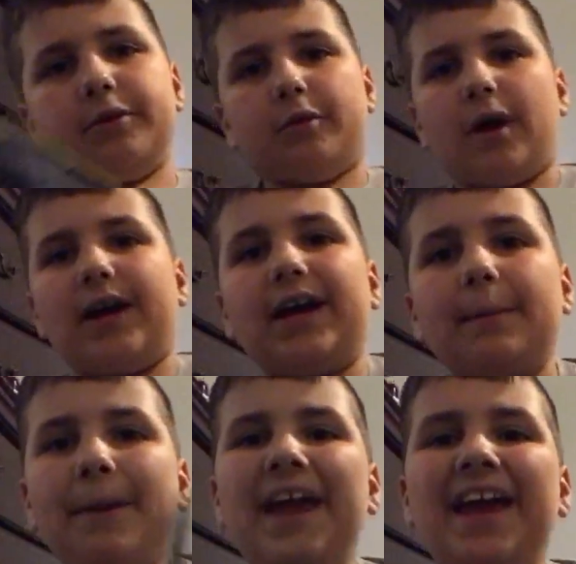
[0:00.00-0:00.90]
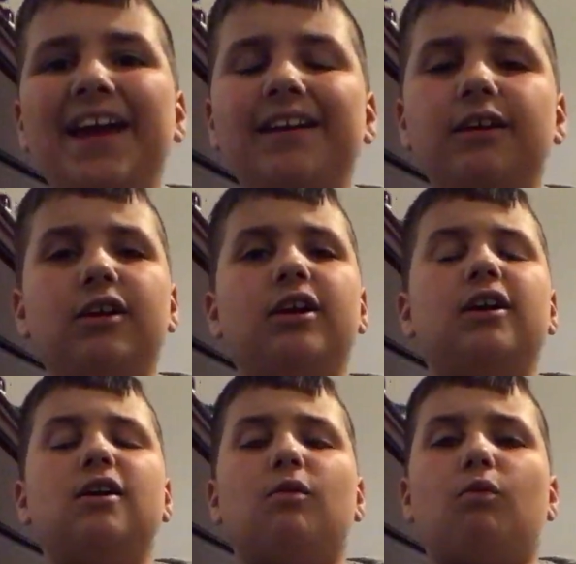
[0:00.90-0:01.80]
I'm gonna do, I got a pan.
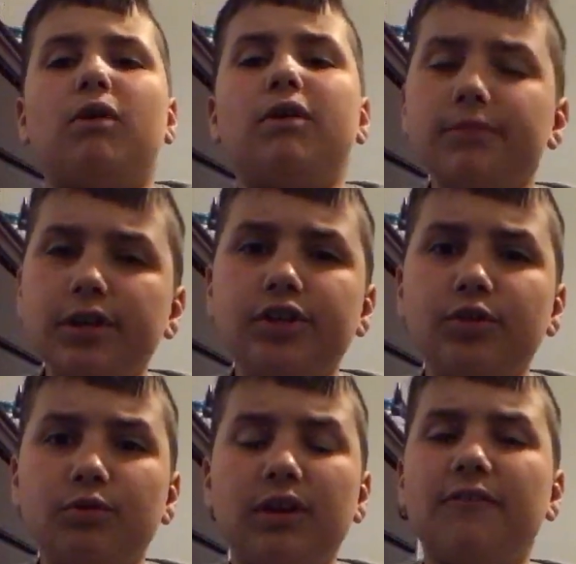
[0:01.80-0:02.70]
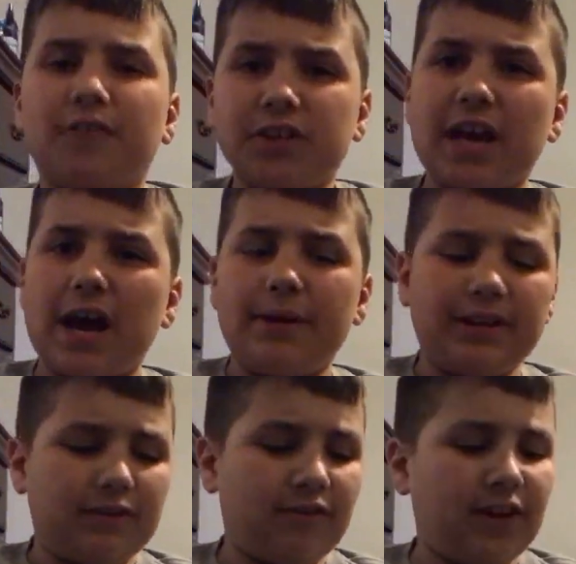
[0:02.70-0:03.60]
What I'm gonna do, first
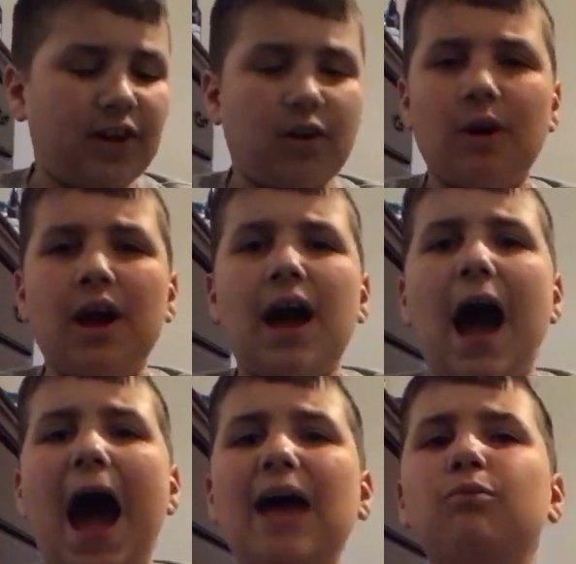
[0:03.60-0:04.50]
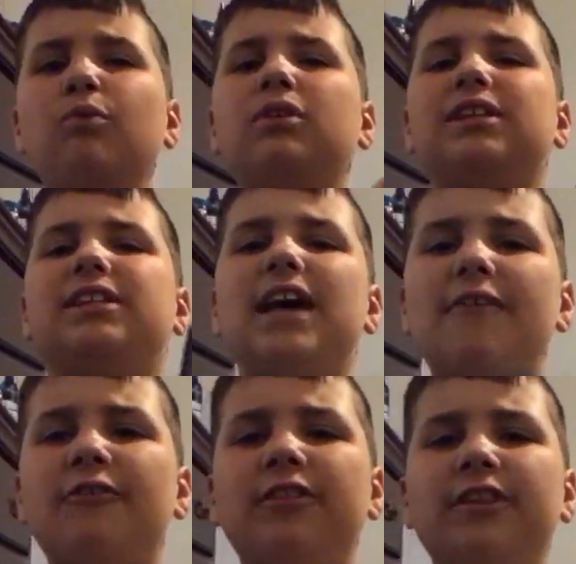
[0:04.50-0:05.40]
comment in this video, I will
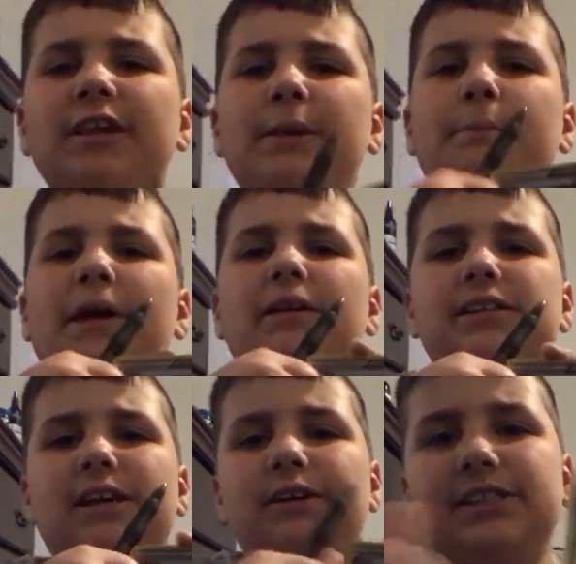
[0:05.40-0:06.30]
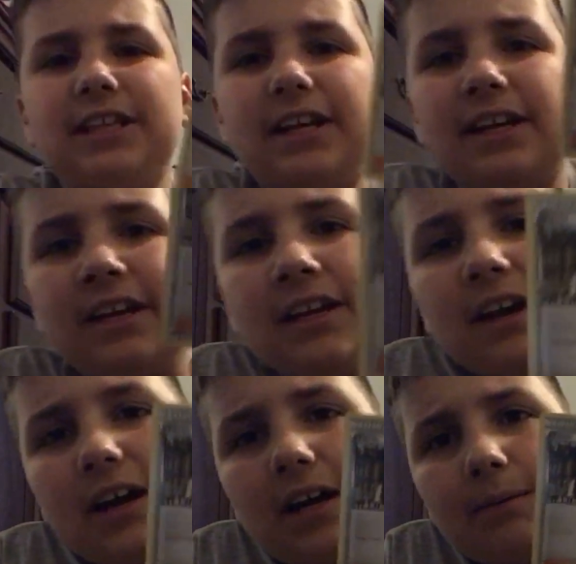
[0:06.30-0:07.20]
definitely mail this out. You just gotta
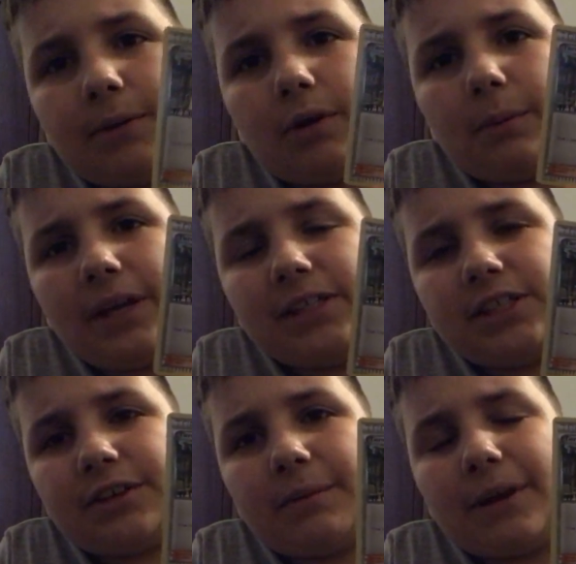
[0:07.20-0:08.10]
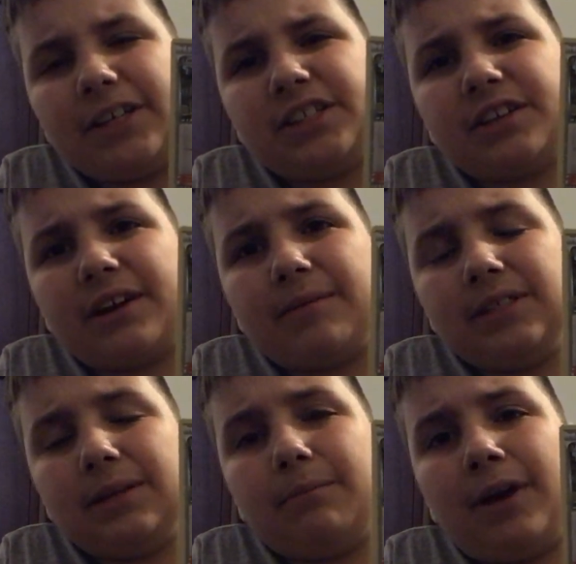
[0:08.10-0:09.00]
um, go on my Instagram. My
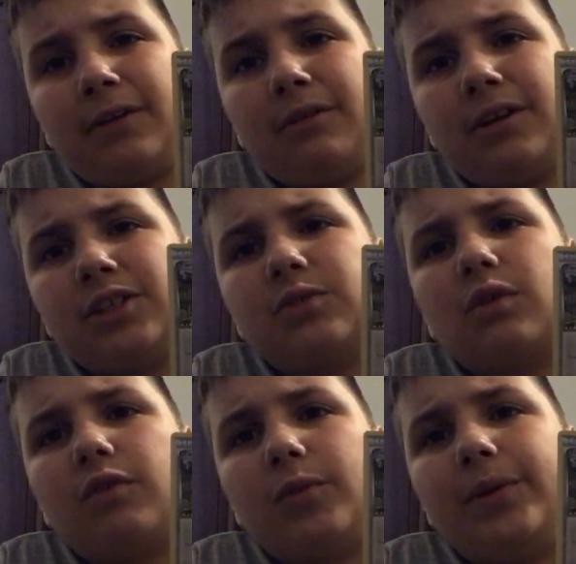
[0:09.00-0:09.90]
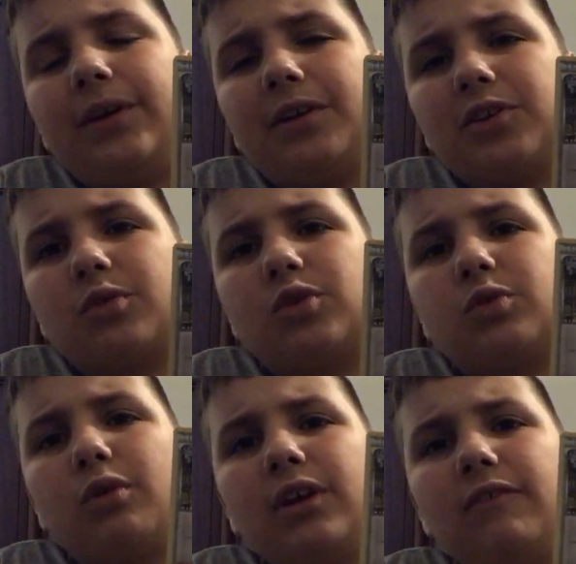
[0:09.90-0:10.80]
Instagram is Michael underscore Ruben
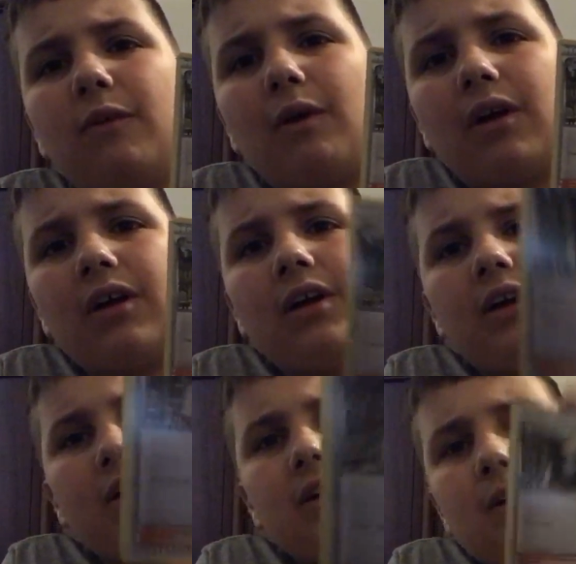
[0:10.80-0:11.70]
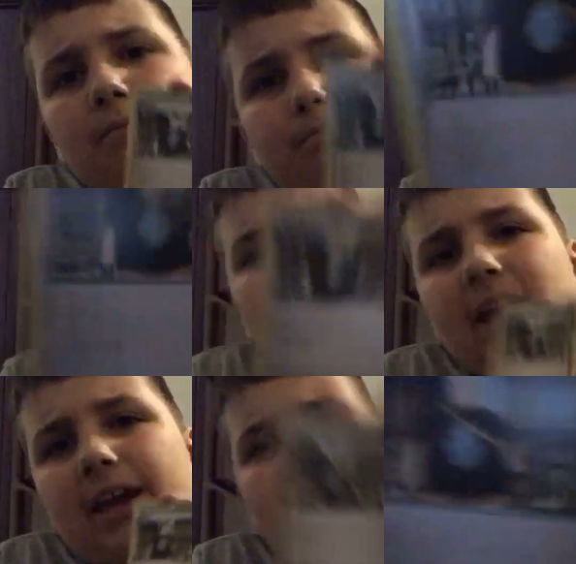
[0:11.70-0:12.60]
underscore 24.
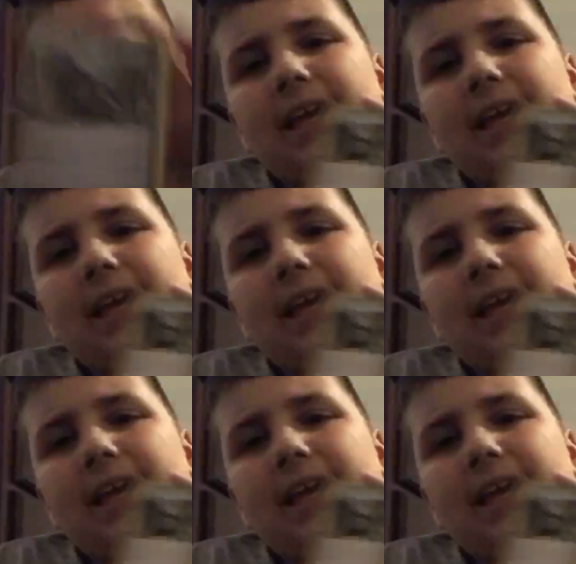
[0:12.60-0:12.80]
Bang.